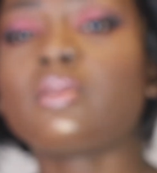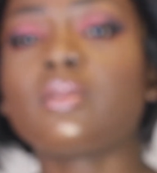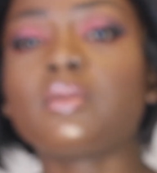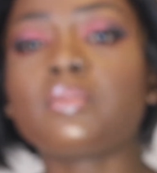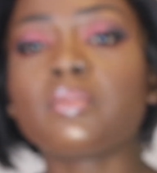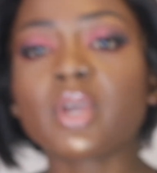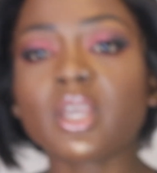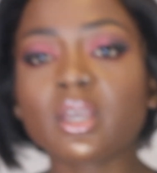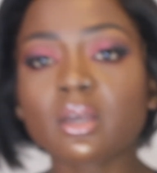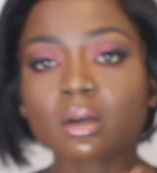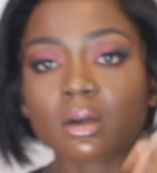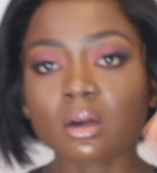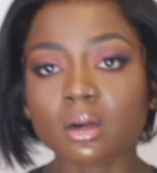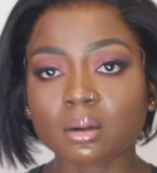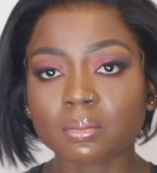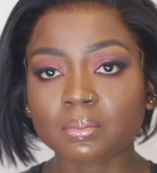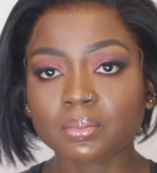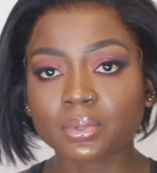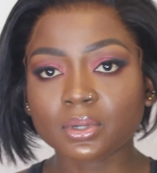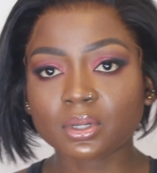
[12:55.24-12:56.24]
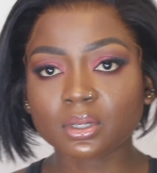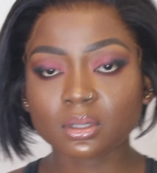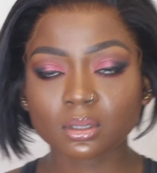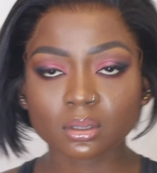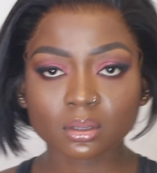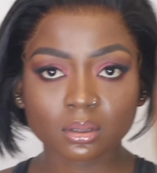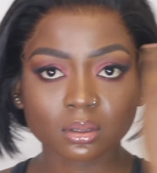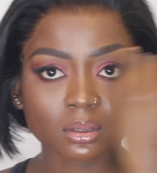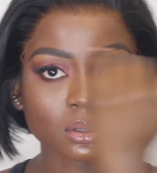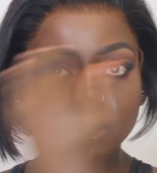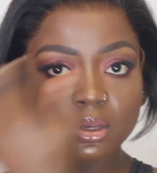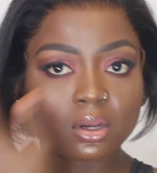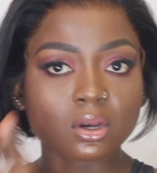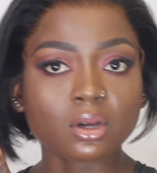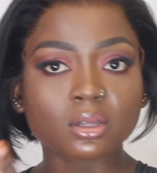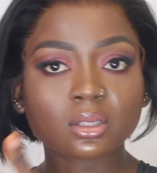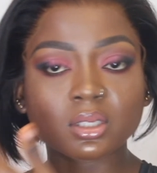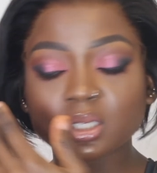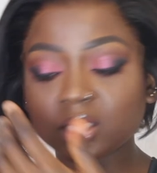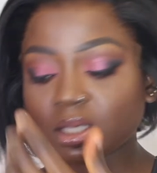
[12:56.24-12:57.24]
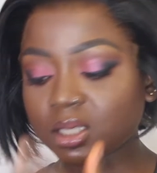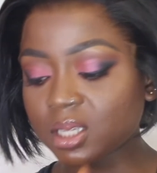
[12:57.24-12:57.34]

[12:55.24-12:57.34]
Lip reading: the makeup on the